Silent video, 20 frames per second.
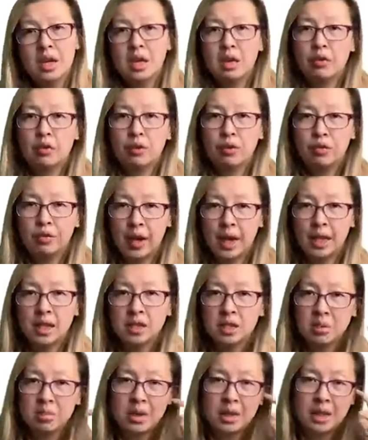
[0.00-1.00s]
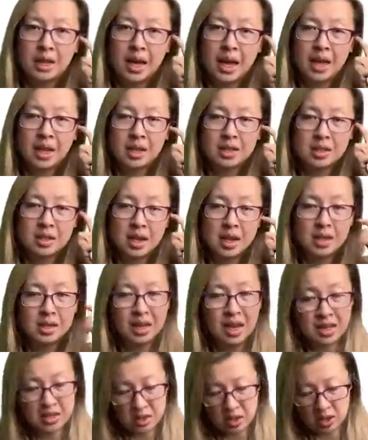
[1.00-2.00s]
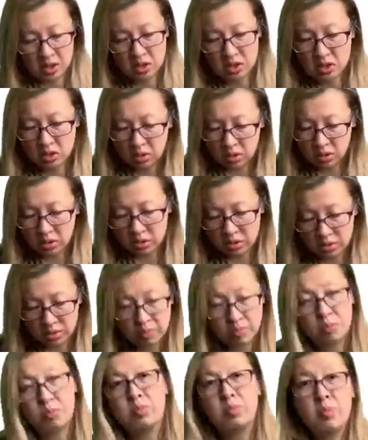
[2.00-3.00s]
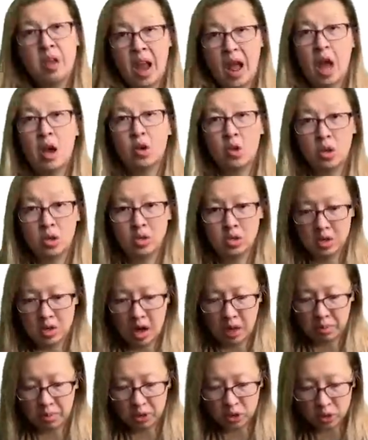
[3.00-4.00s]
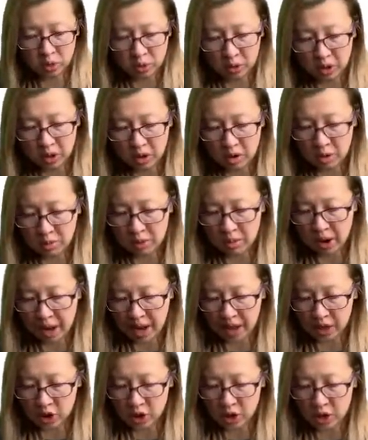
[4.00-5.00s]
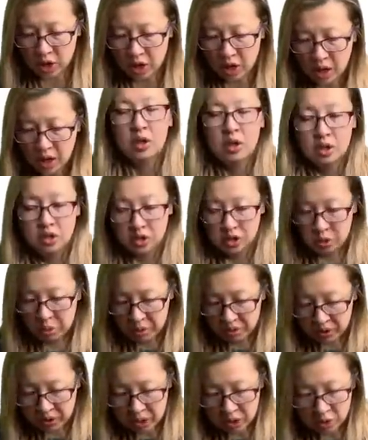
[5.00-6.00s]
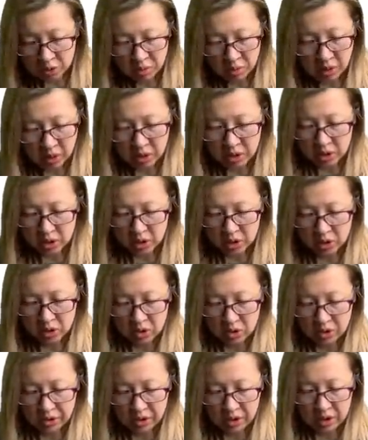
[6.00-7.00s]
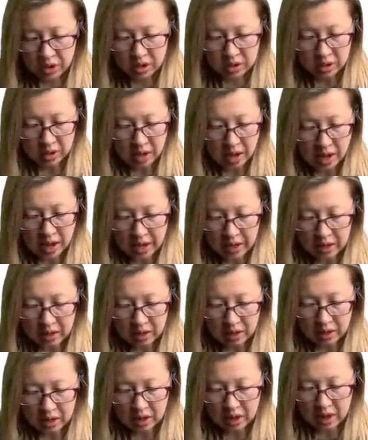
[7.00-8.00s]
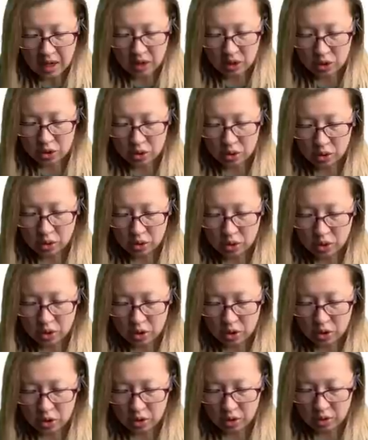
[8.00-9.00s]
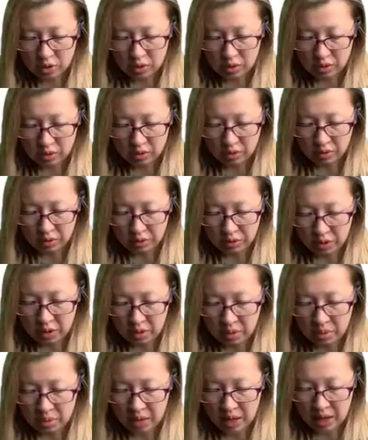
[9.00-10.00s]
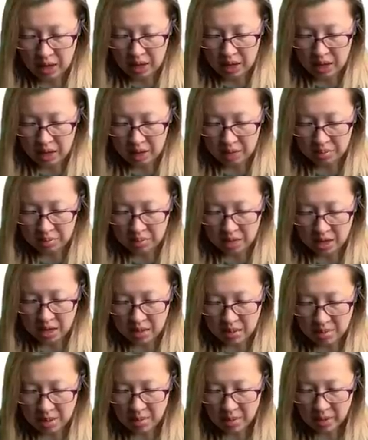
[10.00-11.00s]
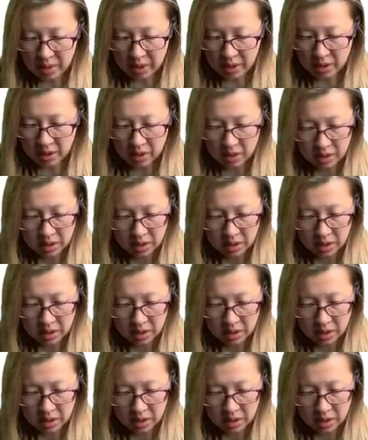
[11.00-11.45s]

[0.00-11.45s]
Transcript: If you're failing to meet the ASAs, ASIC is still is now going to start pursuing a lot more action. So the professional bodies can do things like exclude you from uh, being a member,